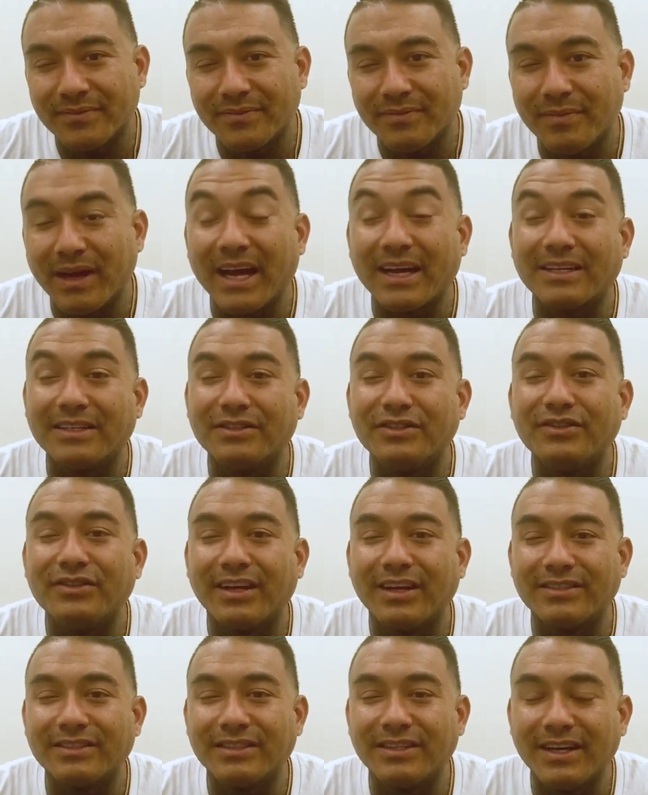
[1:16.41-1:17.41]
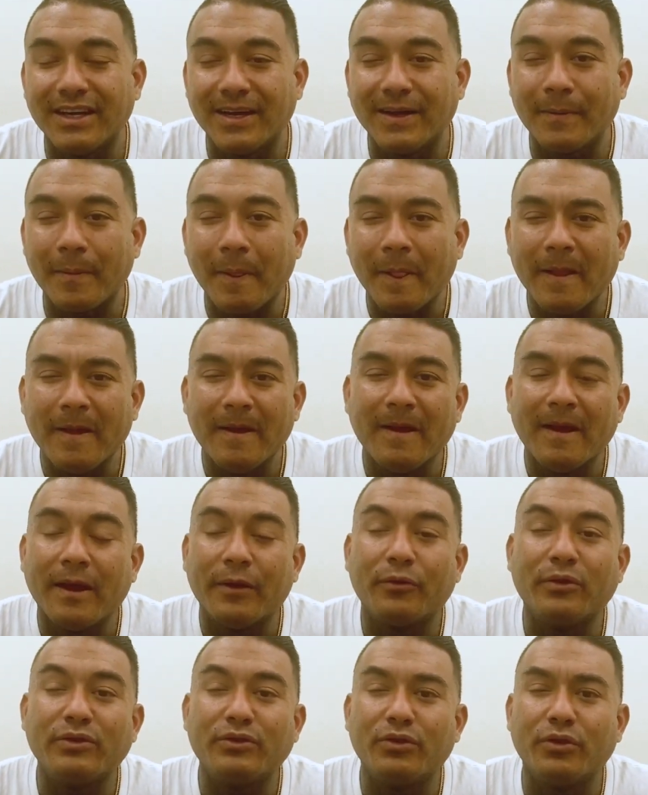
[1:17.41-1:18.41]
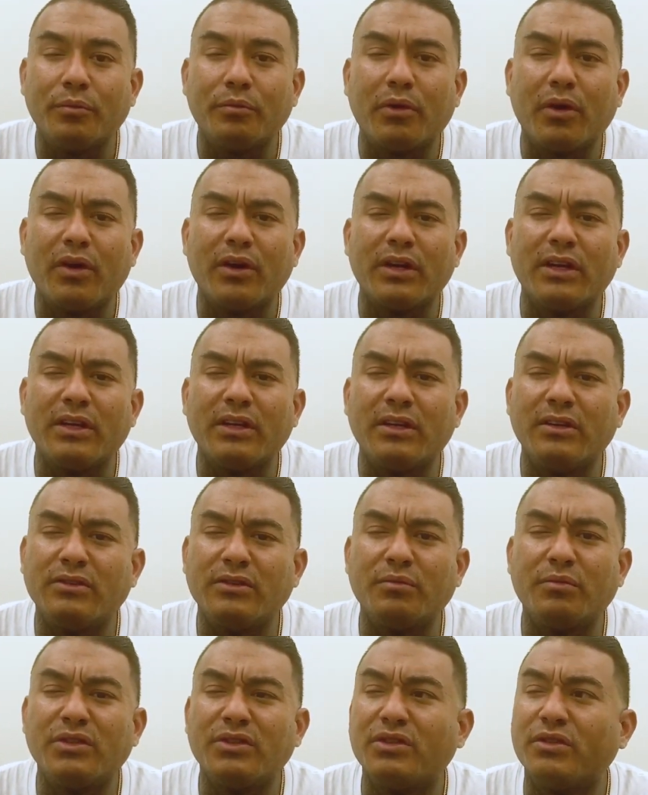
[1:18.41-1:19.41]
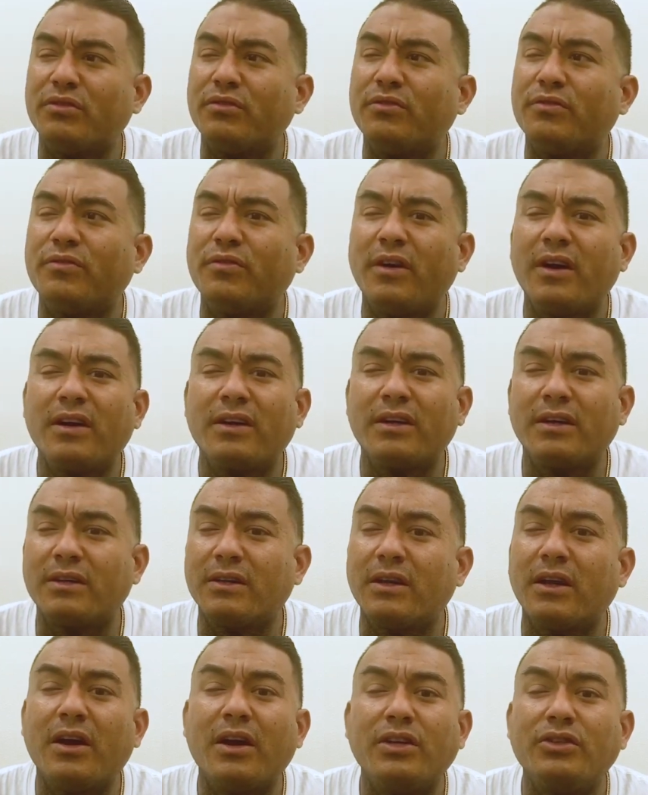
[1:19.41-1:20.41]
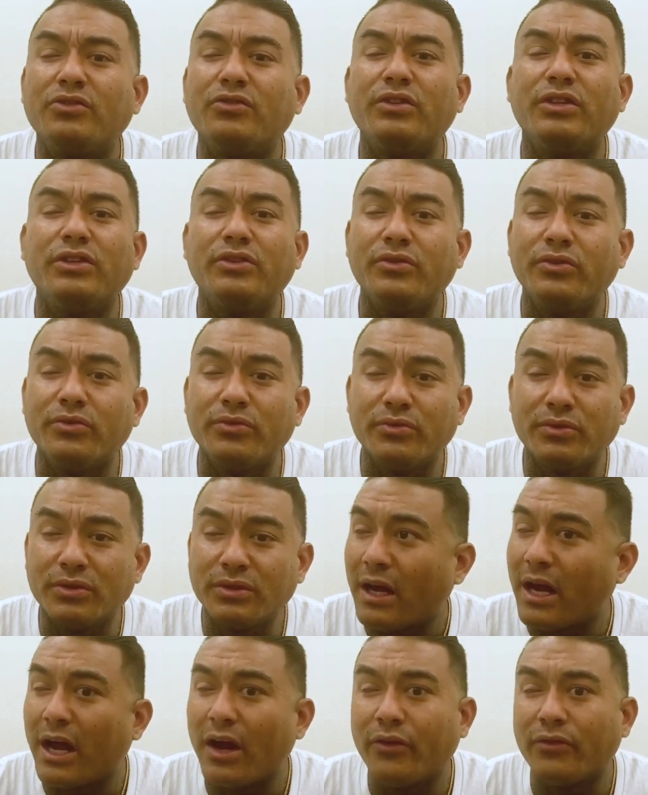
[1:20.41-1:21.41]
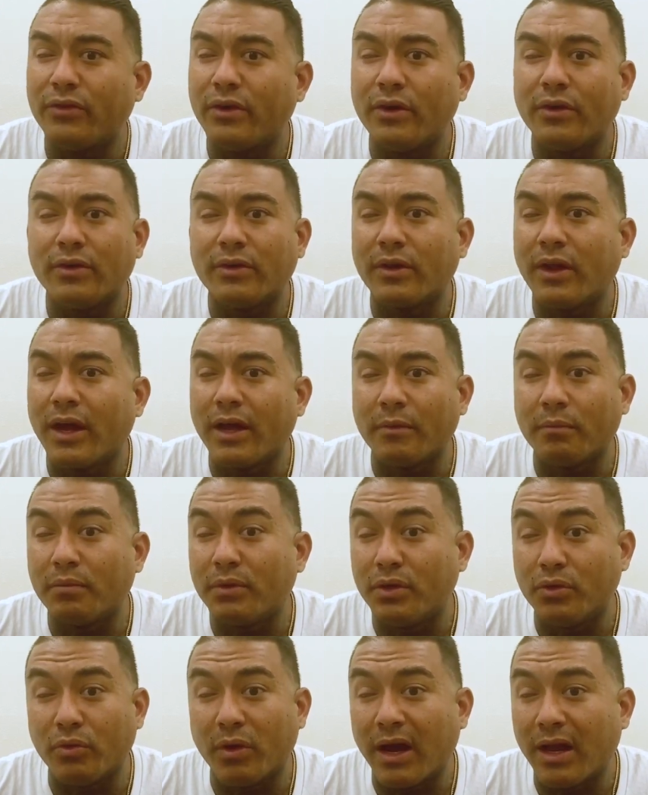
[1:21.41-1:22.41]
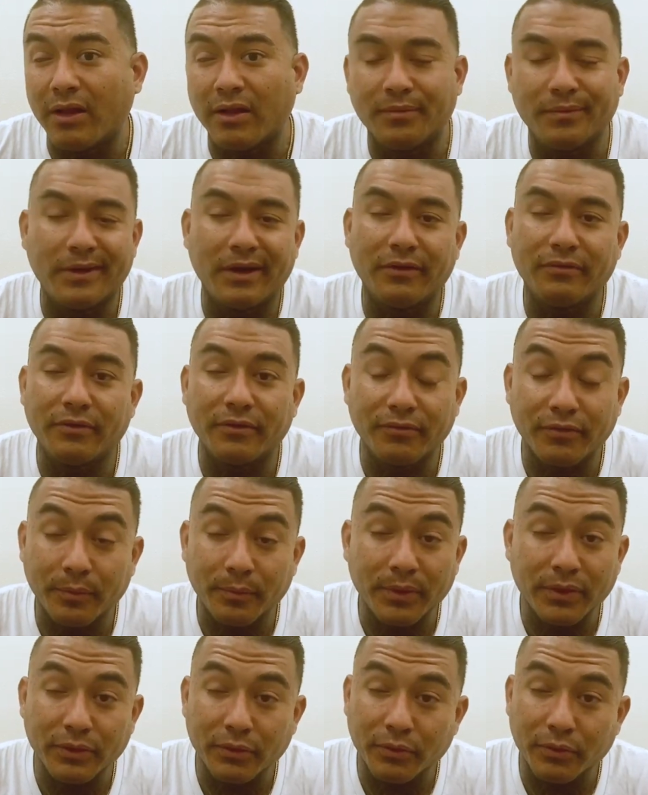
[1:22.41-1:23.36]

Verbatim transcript: back in 2008, I went to a party. There's a bunch of fucking country dudes out there in like Puyallup. Now, if you're familiar